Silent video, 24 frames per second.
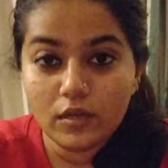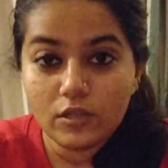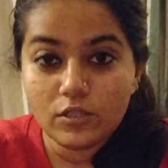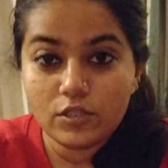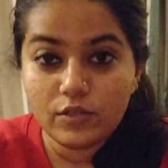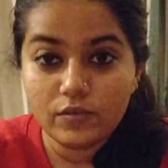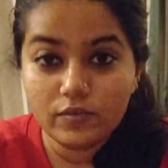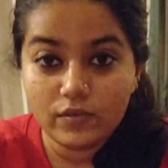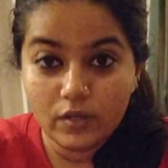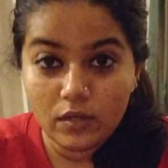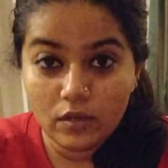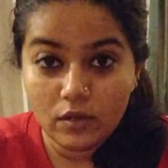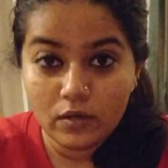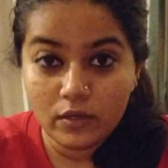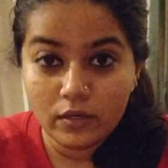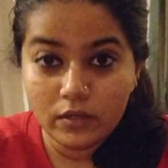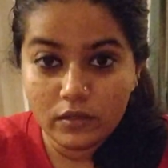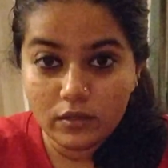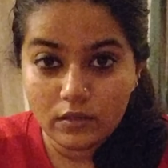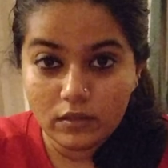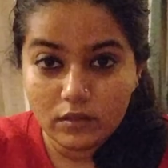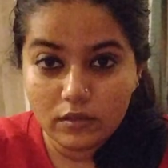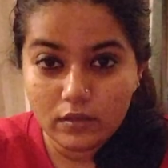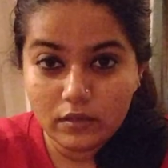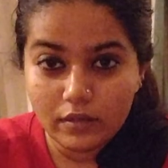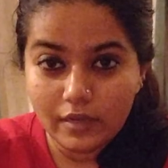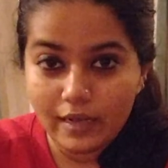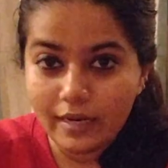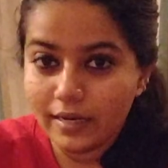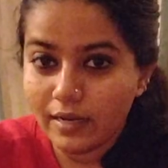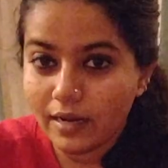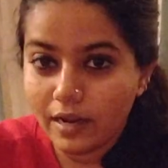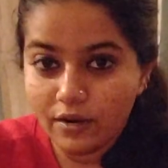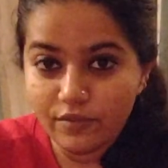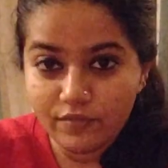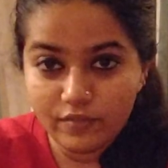So you've learned,
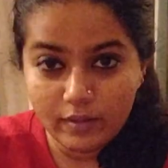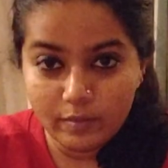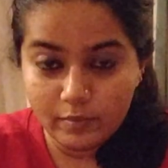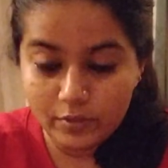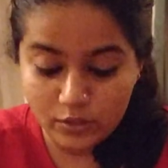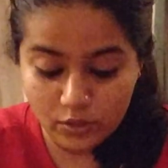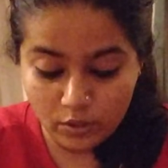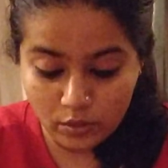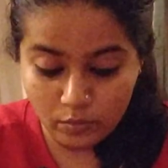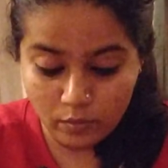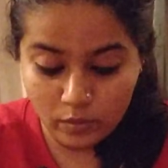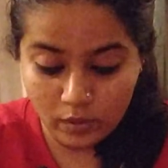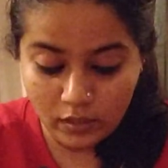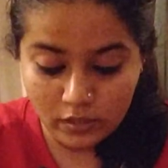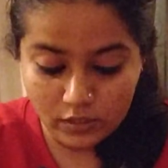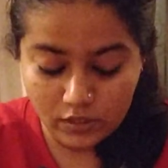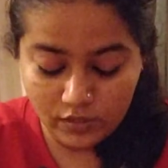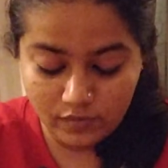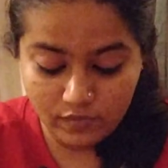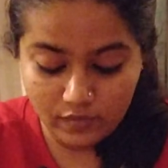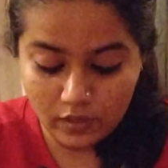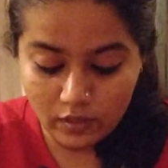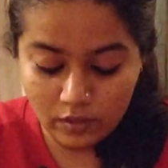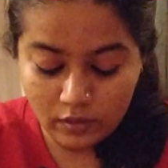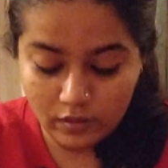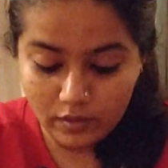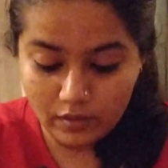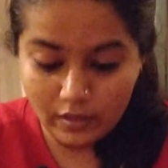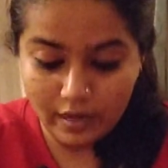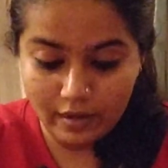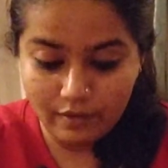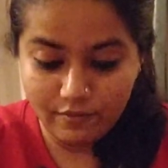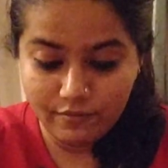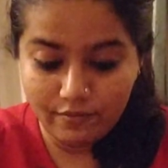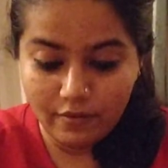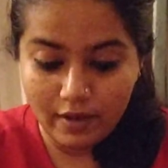and none of them is going to work. So you've learned to
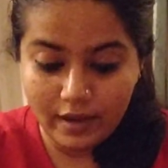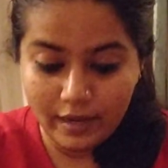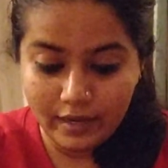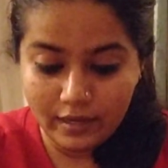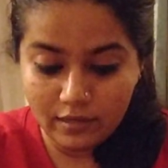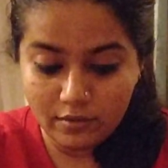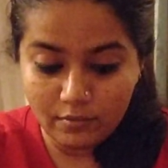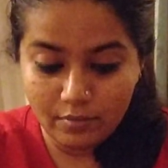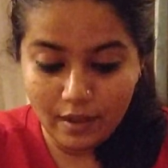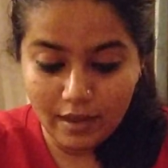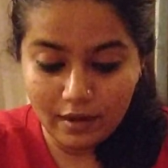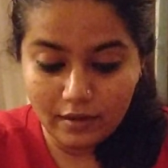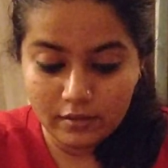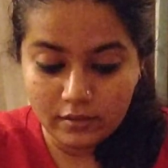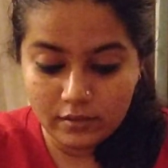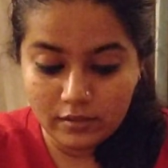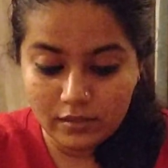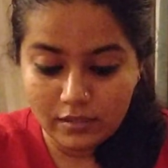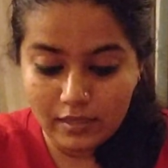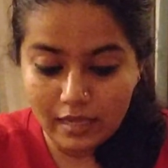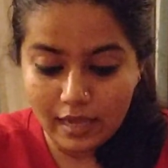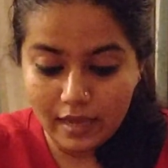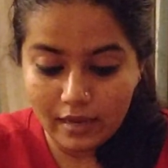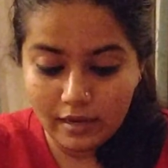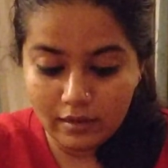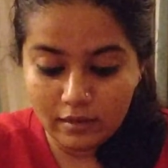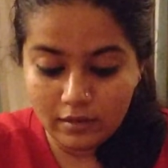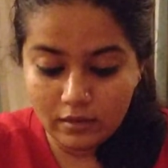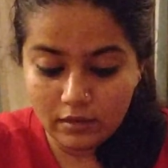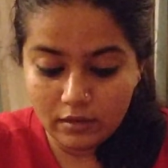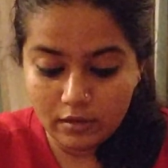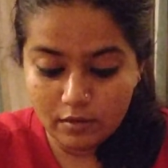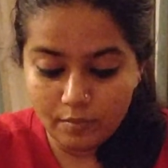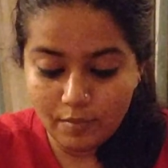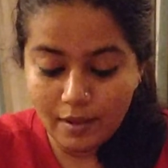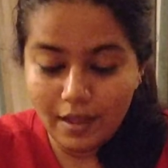like find a balance and
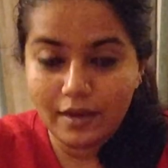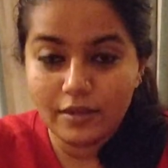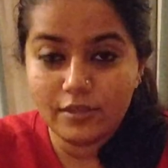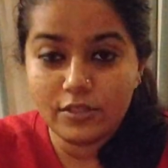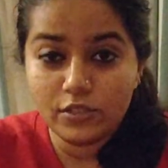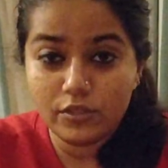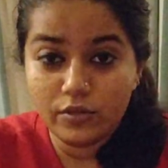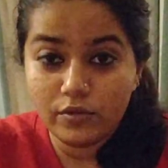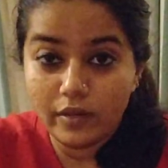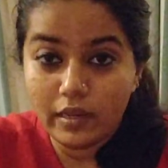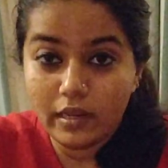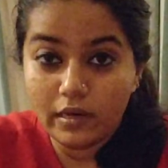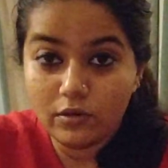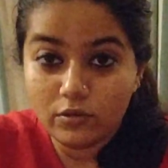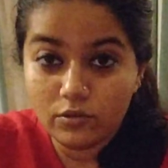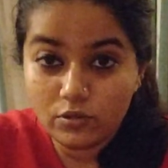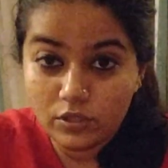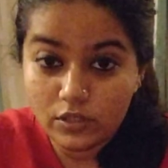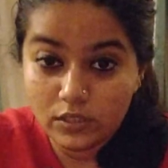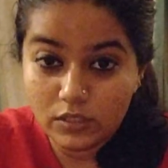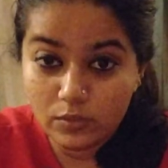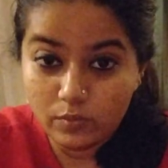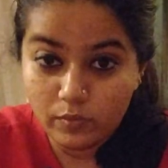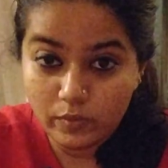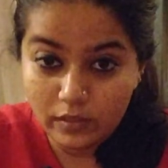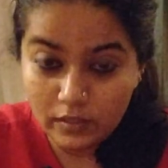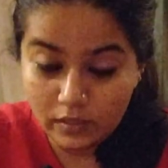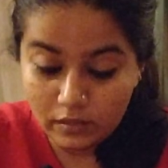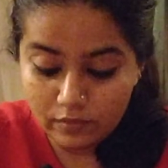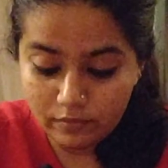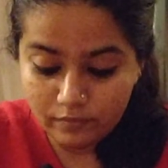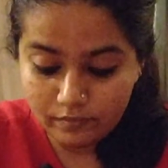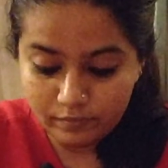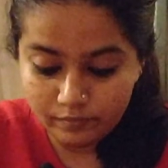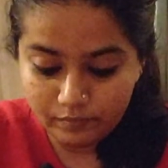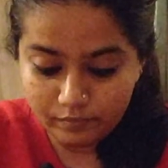balance your energies within.
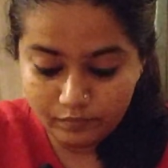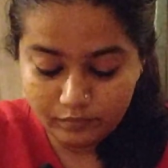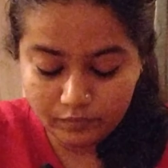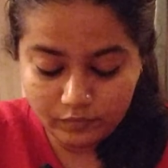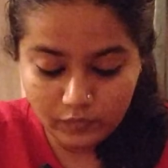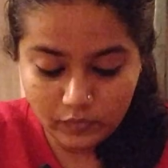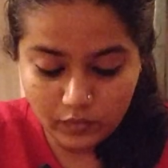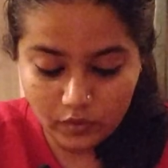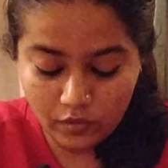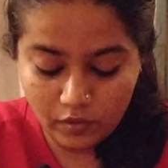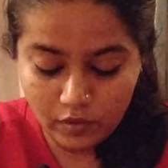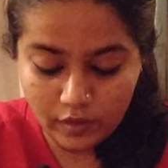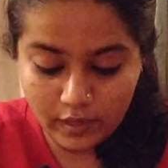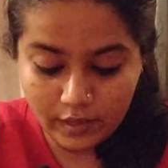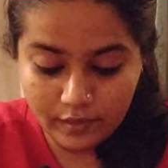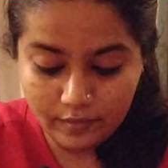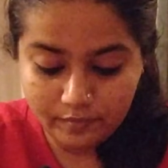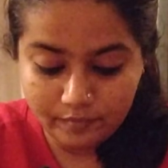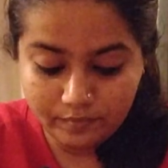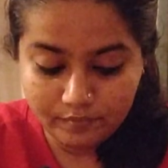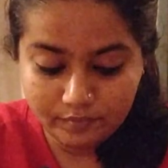All right.